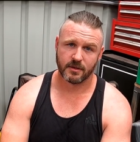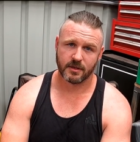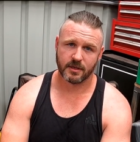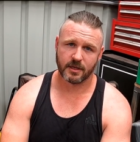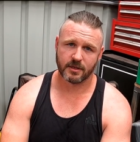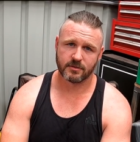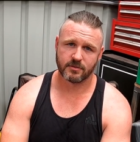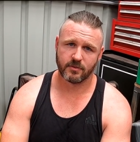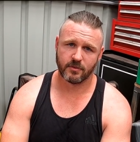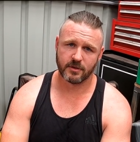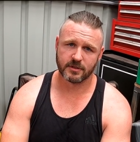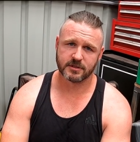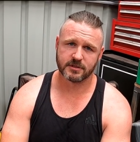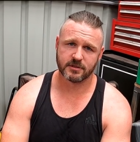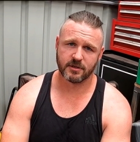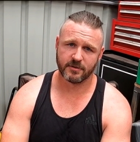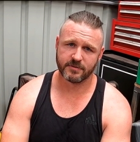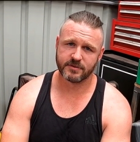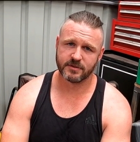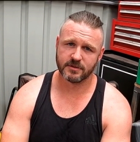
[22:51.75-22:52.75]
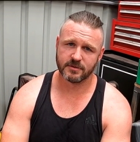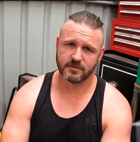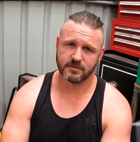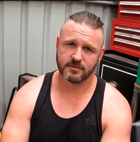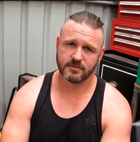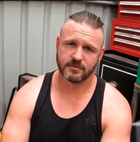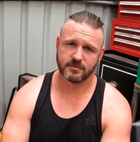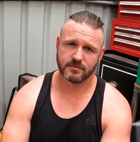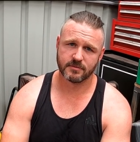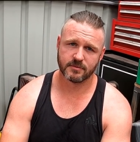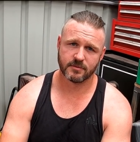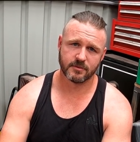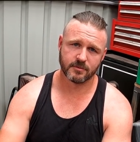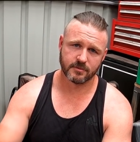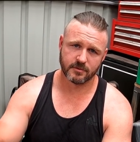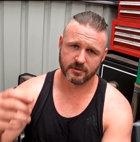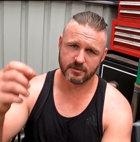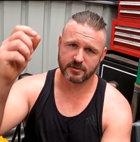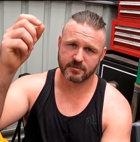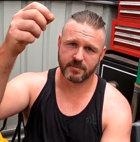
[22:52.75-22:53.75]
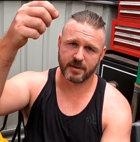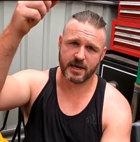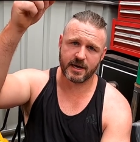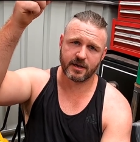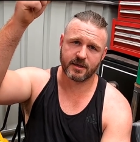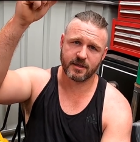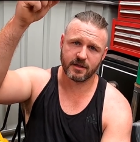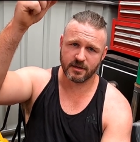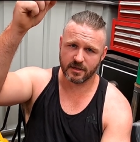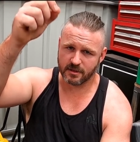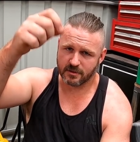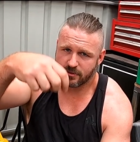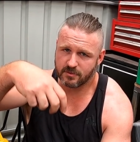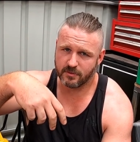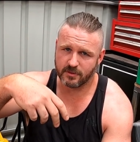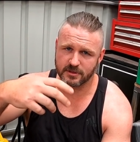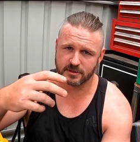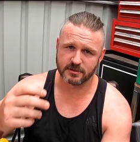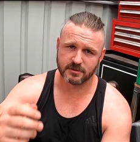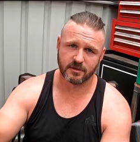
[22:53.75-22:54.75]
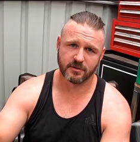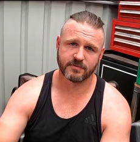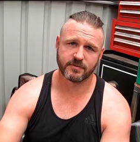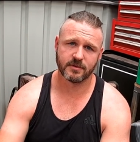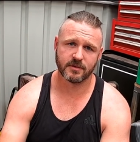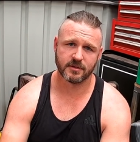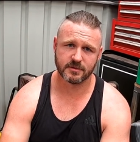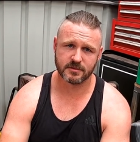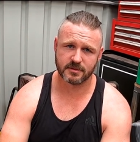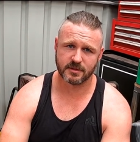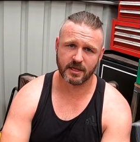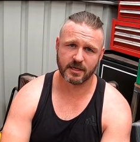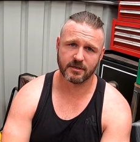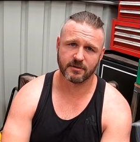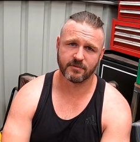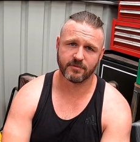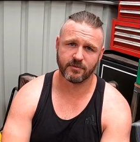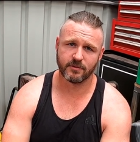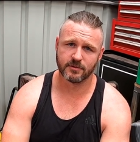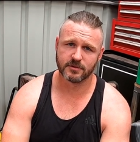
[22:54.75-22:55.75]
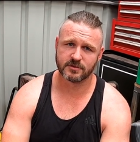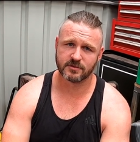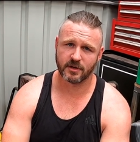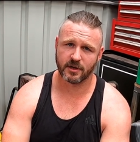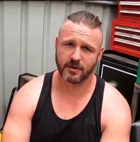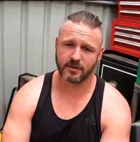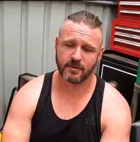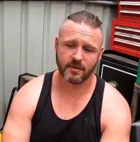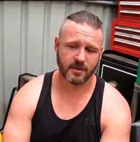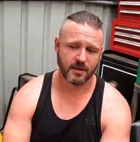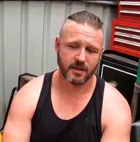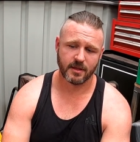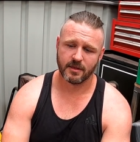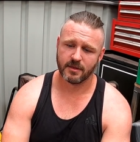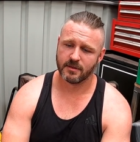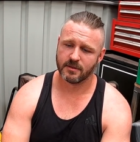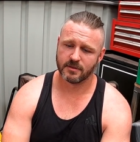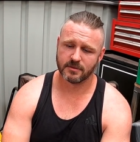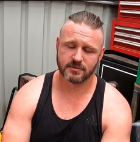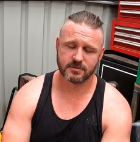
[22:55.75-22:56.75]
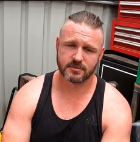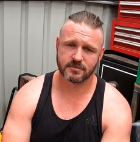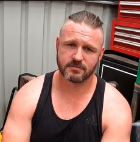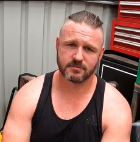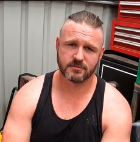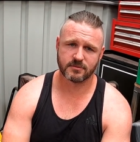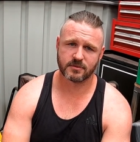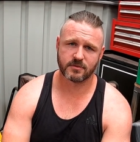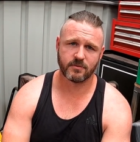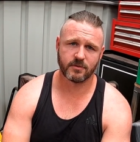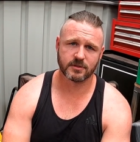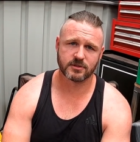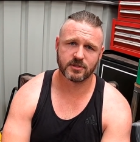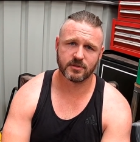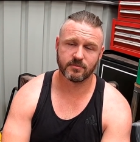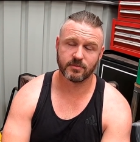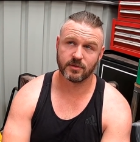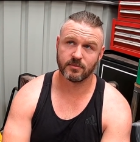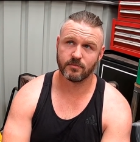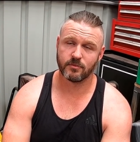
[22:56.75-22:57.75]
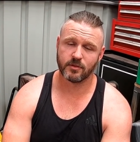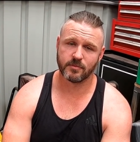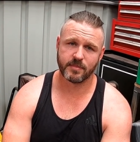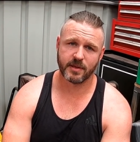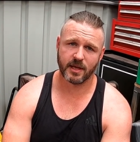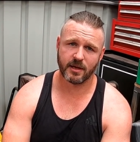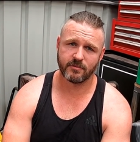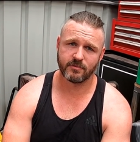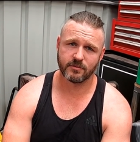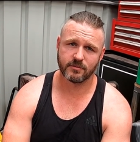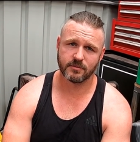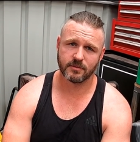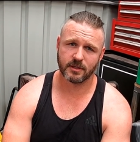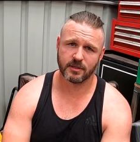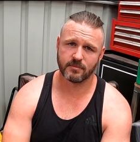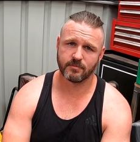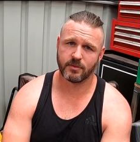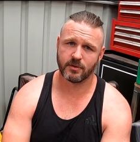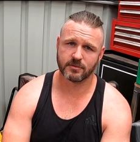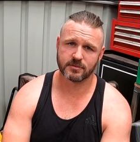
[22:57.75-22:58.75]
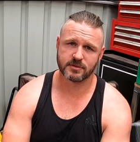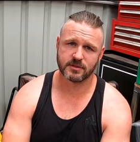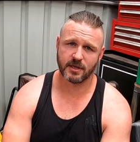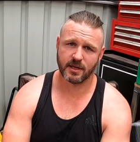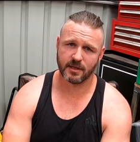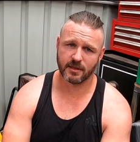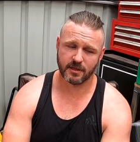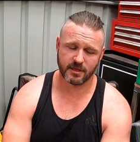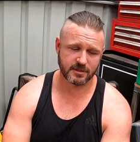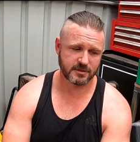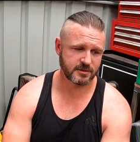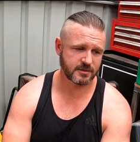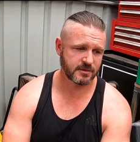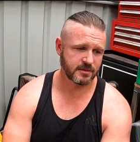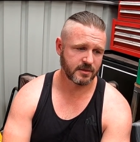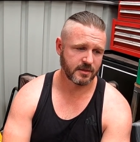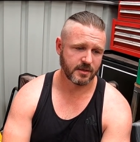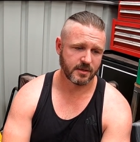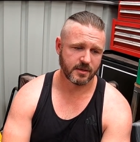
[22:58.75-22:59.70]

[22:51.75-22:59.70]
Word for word: you know, twice as often, or the spark hitting it twice as often as that in a four stroke, it's quite simply more powerful and it bogs down less.